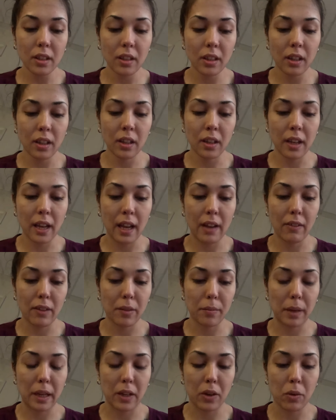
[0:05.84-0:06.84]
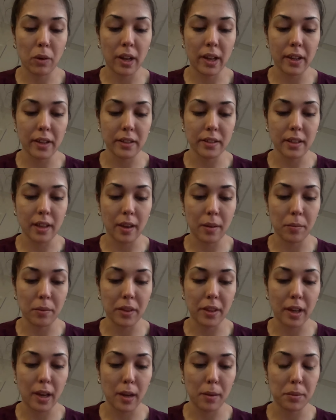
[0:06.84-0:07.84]
uh, having my quiet time with
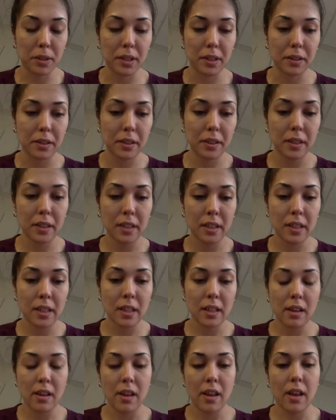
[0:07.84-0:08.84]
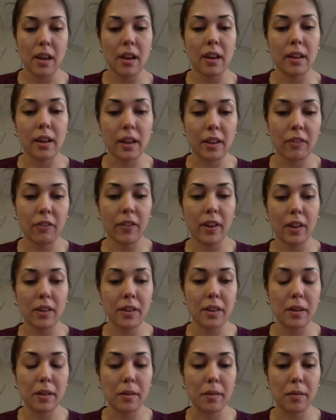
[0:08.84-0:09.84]
Abba, and I felt
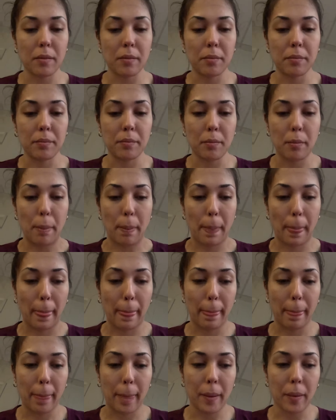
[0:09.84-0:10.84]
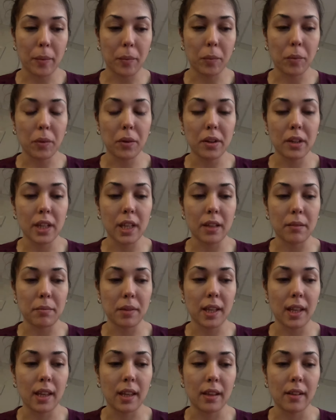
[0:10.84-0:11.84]
him warning
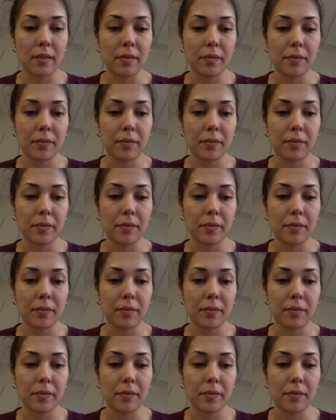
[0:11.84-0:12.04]
me,